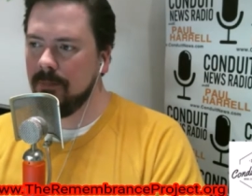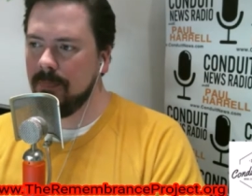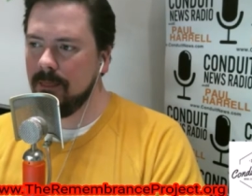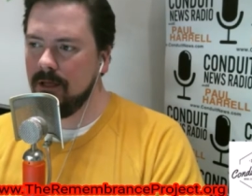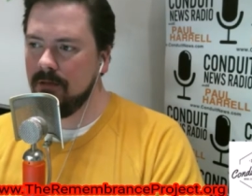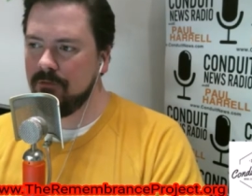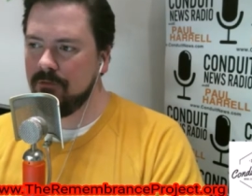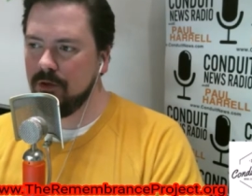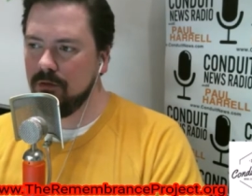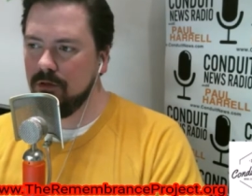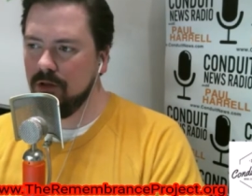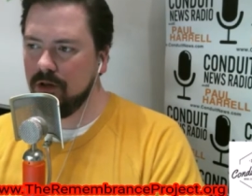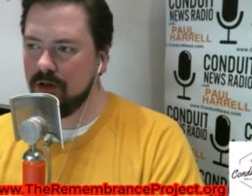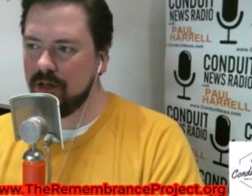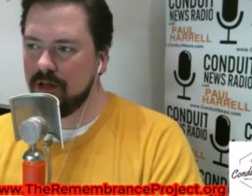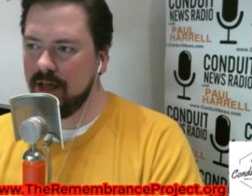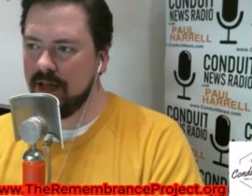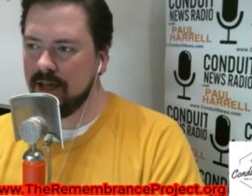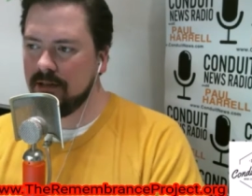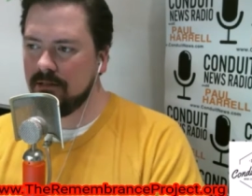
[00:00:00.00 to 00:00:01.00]
if you
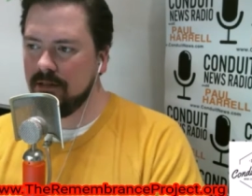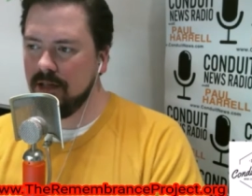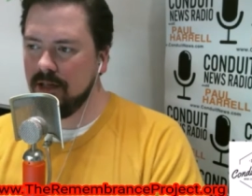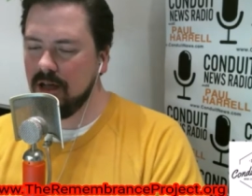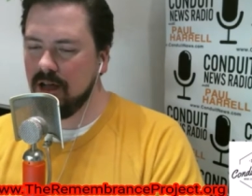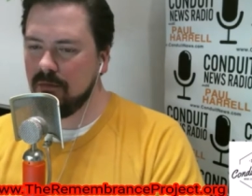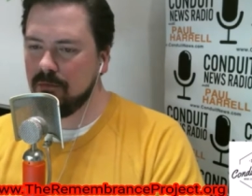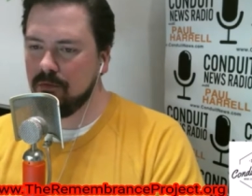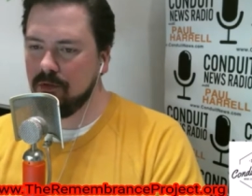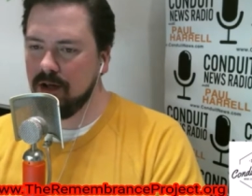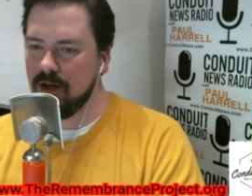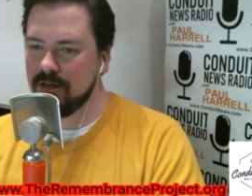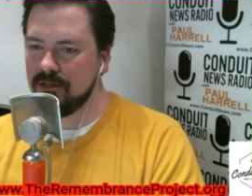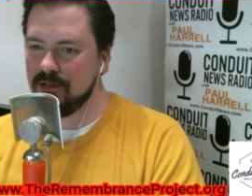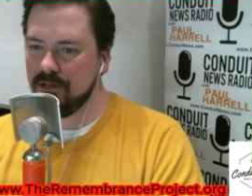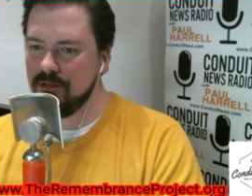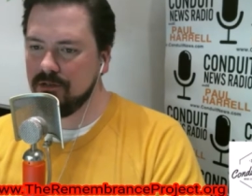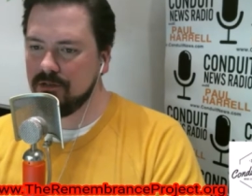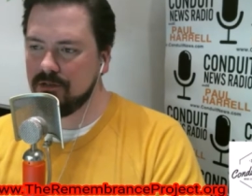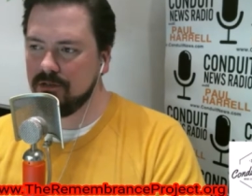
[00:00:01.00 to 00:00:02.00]
look at the
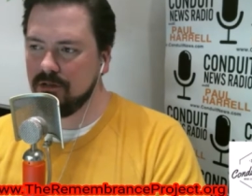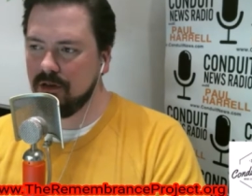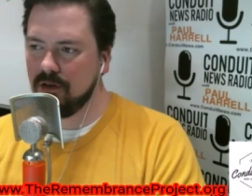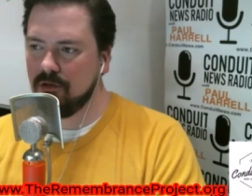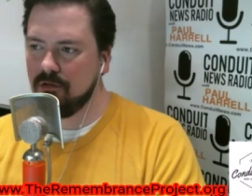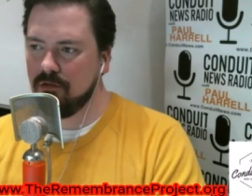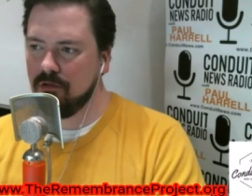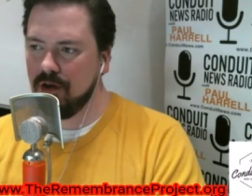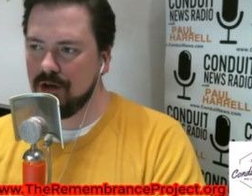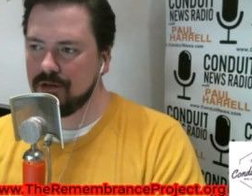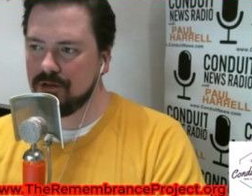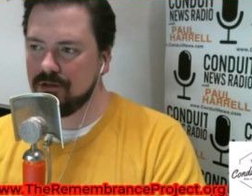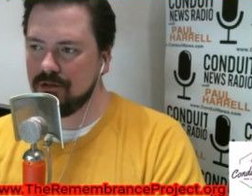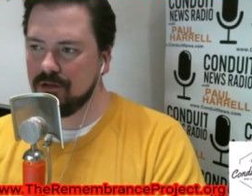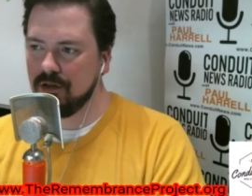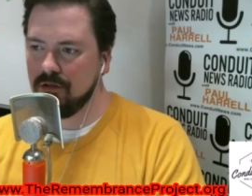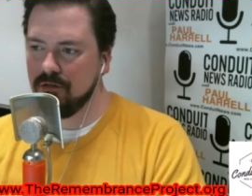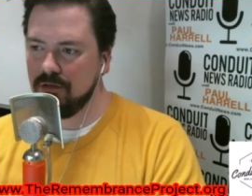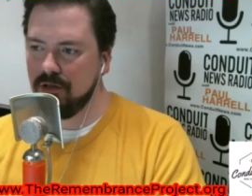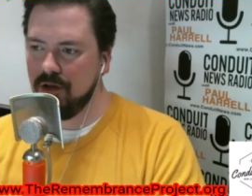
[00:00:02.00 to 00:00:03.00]
uprisings across
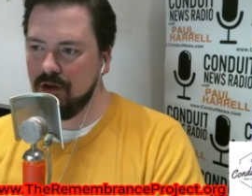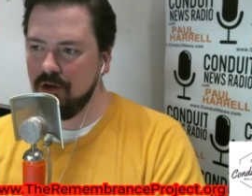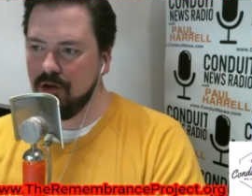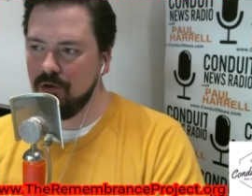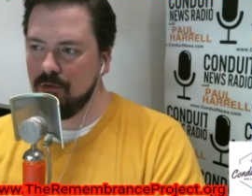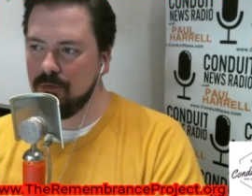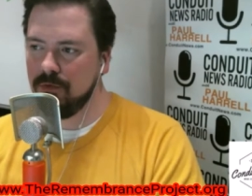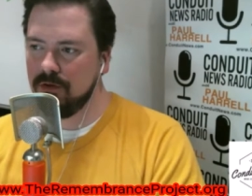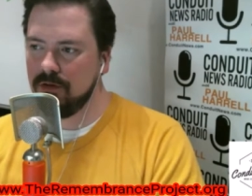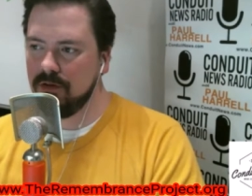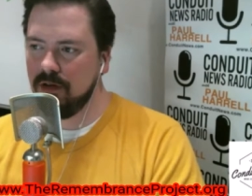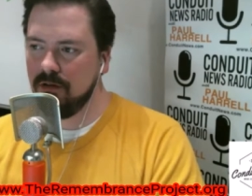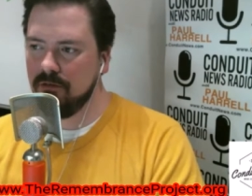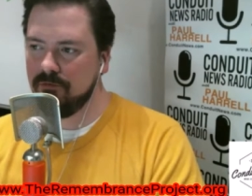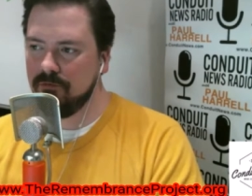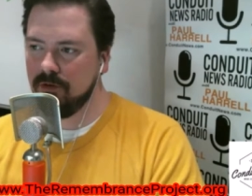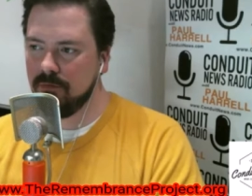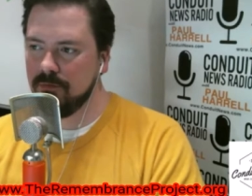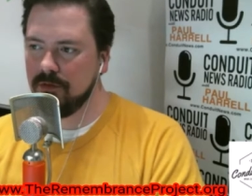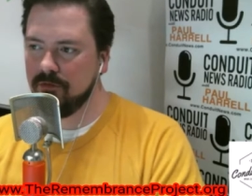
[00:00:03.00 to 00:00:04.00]
the globe
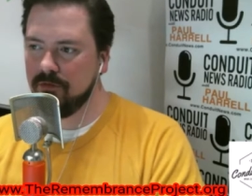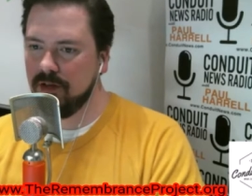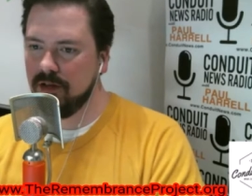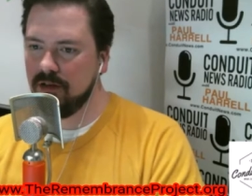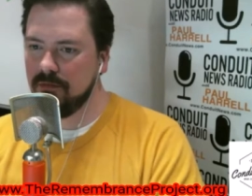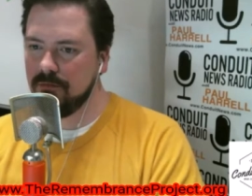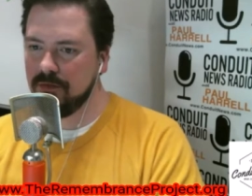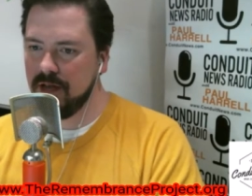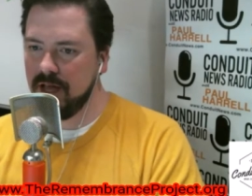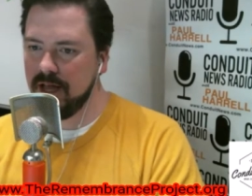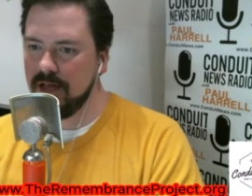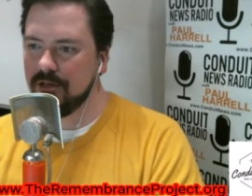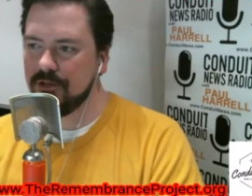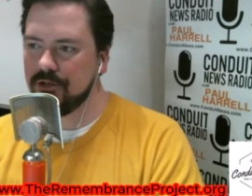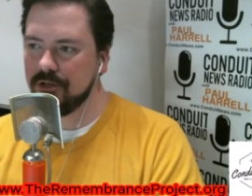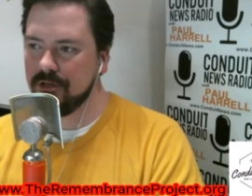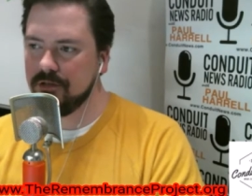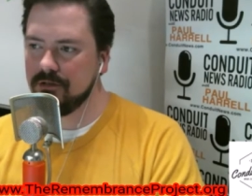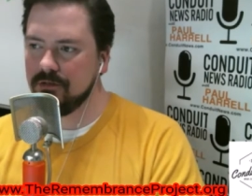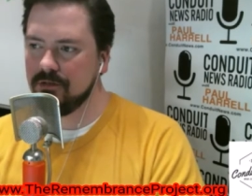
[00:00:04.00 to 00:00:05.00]
from developed
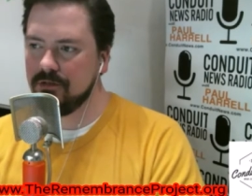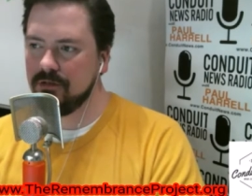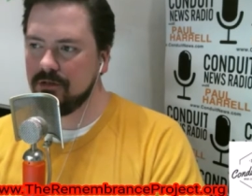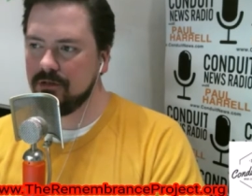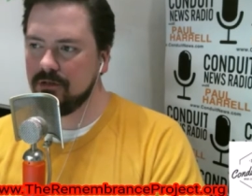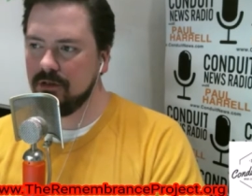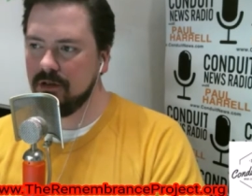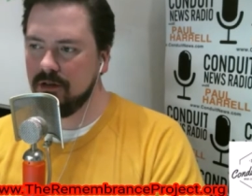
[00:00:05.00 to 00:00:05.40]
nations,